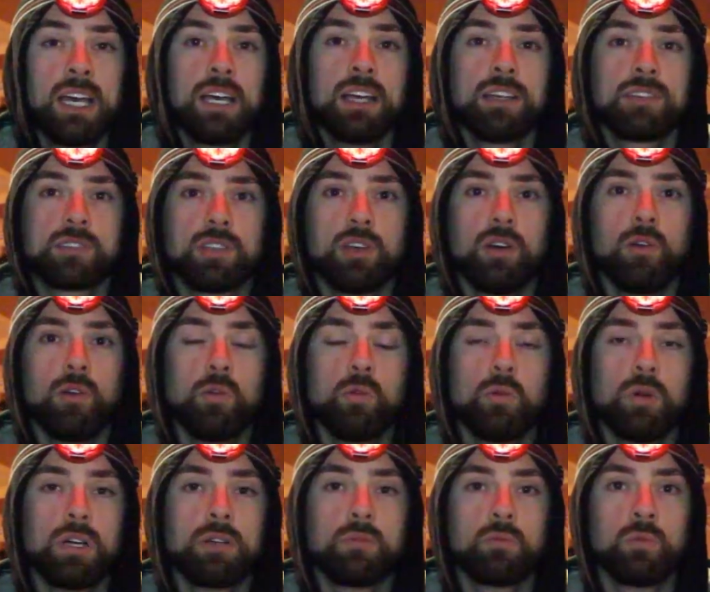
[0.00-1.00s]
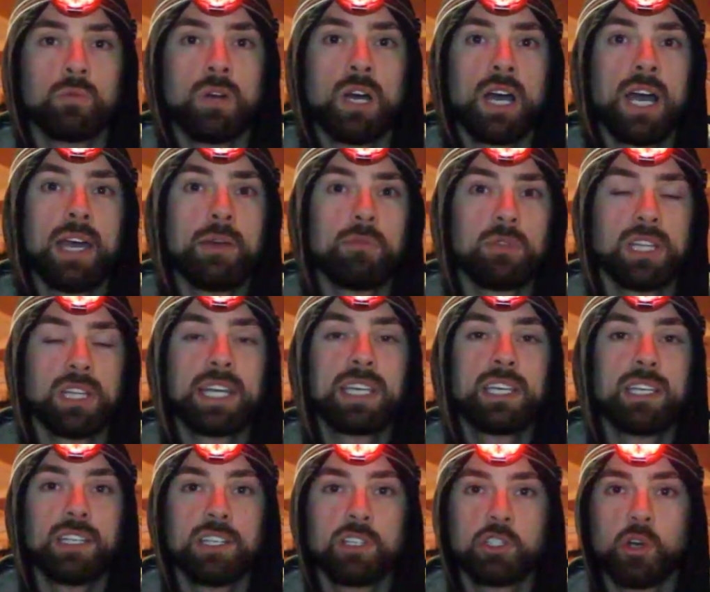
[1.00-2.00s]
So well, I would like
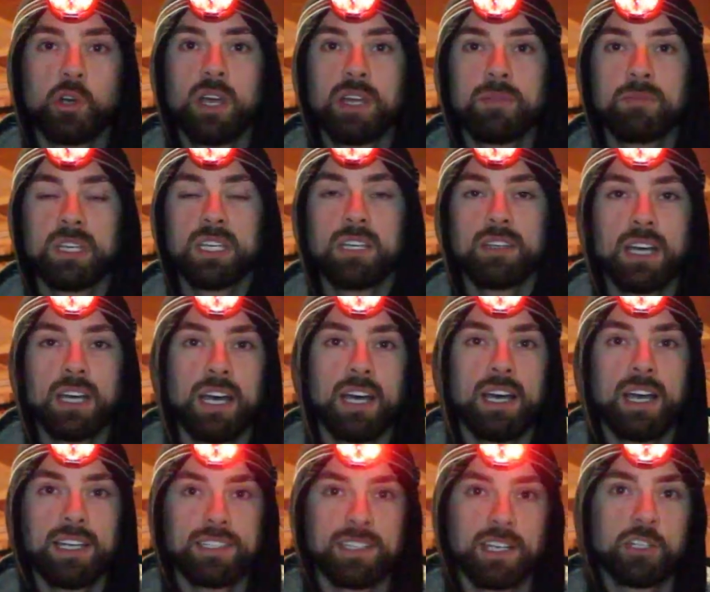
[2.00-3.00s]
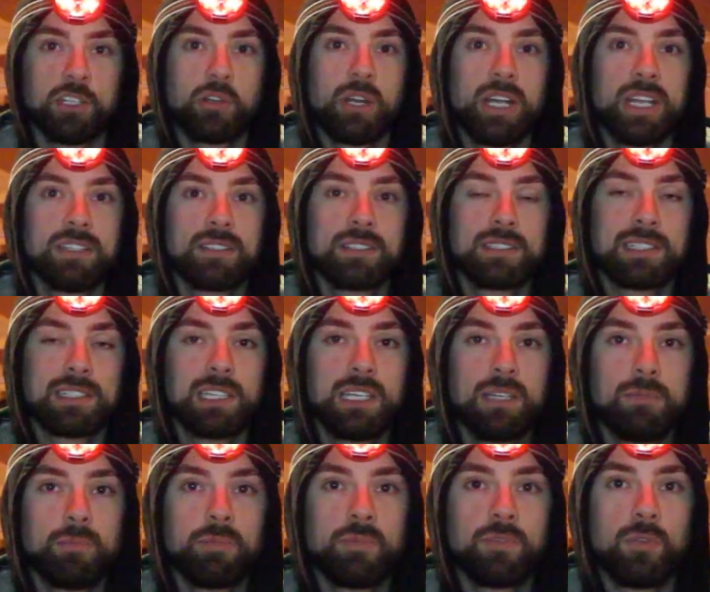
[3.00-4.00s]
you to join me uh, as I trade
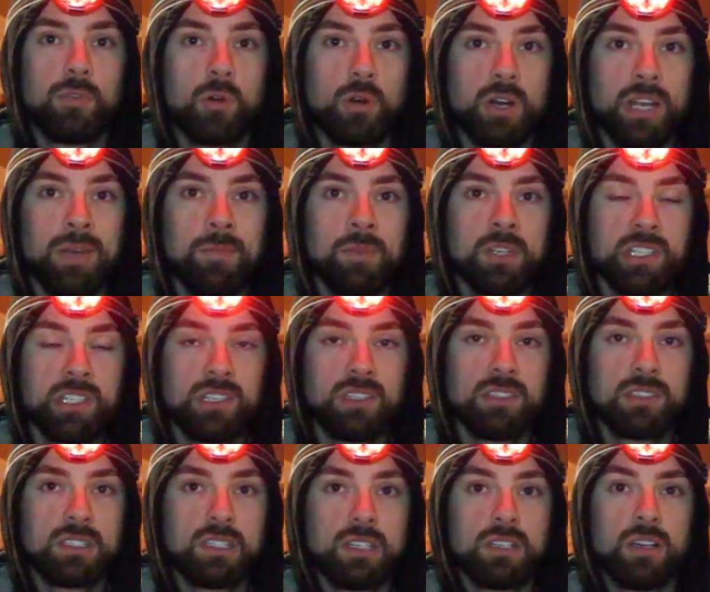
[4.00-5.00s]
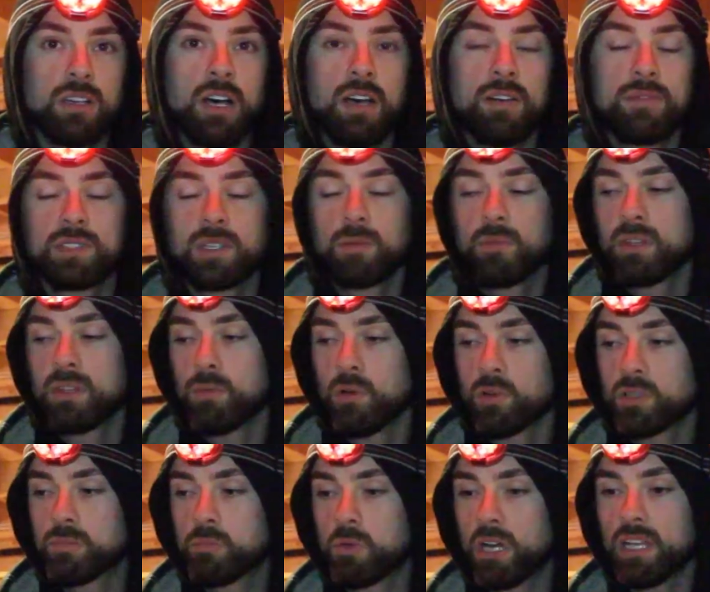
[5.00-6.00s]
sleep for images of some of the
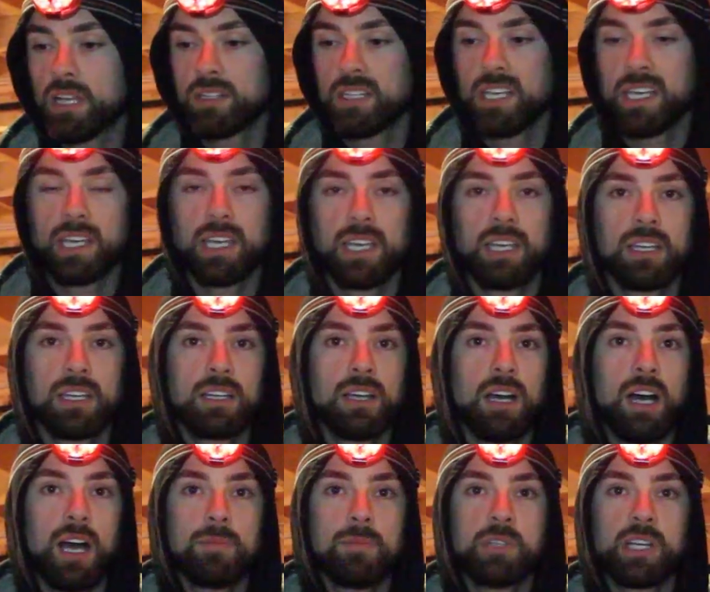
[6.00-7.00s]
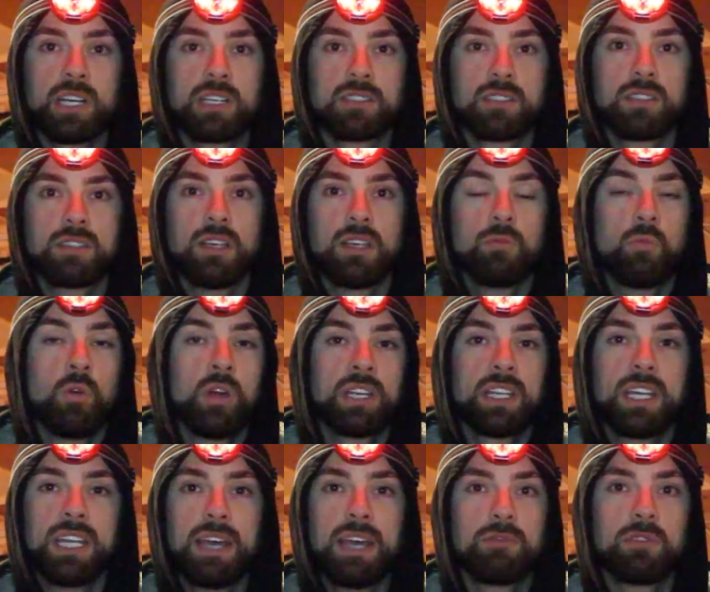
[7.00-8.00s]
most breathtaking objects that one
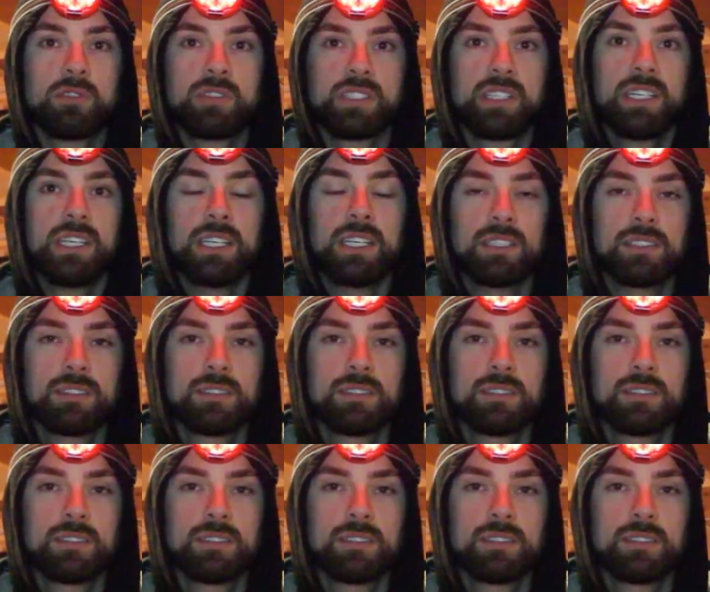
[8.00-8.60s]
can ever see.